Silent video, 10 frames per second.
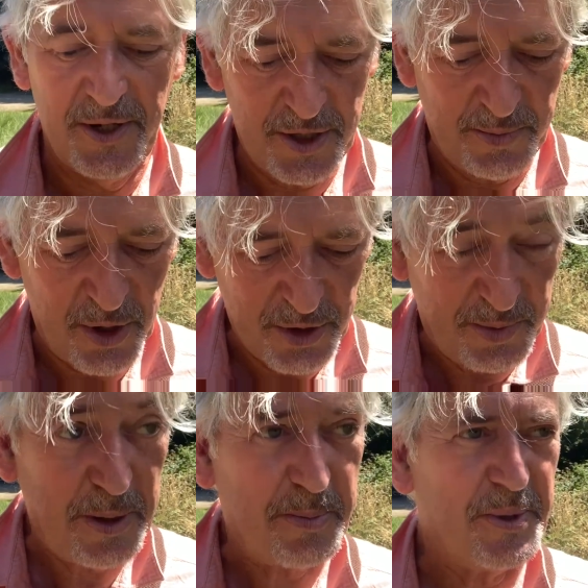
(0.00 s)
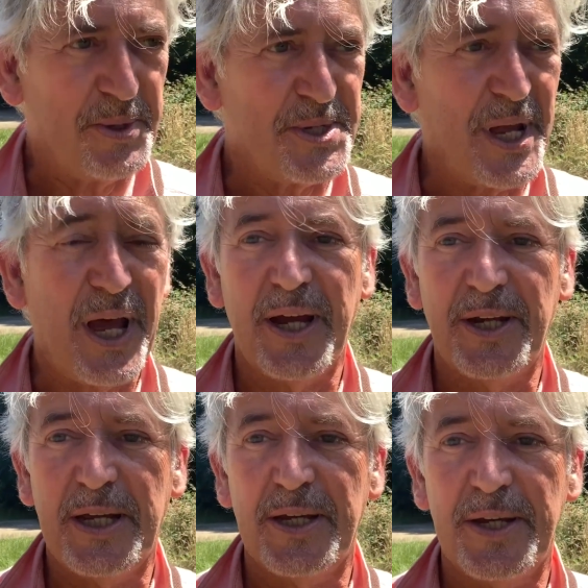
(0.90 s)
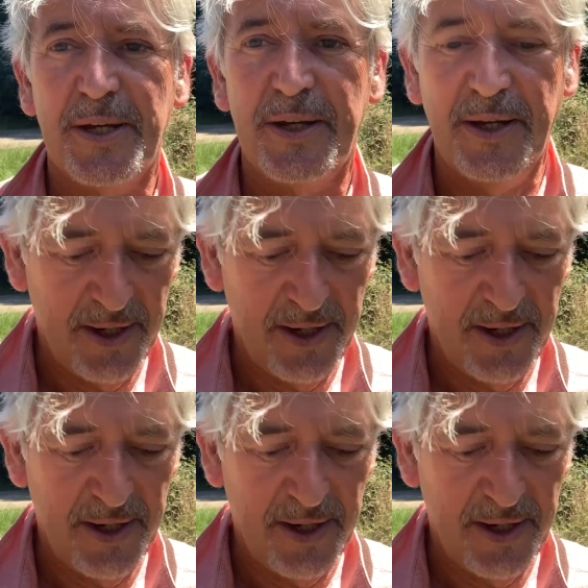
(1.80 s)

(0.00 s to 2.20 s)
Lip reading: to most people's idea